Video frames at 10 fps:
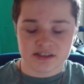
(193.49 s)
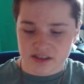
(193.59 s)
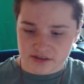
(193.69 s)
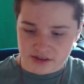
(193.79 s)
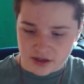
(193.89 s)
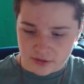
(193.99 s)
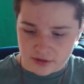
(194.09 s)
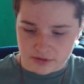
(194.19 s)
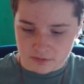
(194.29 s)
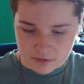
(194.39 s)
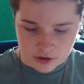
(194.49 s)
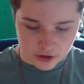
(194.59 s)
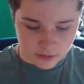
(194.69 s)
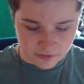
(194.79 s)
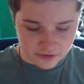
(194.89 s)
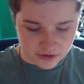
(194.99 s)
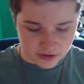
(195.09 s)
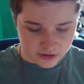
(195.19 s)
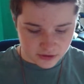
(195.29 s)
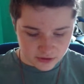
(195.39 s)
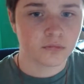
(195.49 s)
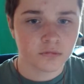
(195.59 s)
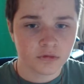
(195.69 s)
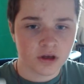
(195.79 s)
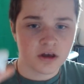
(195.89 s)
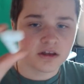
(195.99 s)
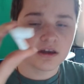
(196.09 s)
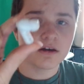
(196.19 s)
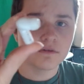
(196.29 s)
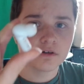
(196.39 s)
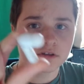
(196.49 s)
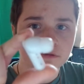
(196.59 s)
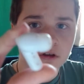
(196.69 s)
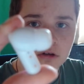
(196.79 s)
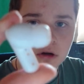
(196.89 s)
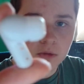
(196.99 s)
I'll start with comfort. The earphones follow a more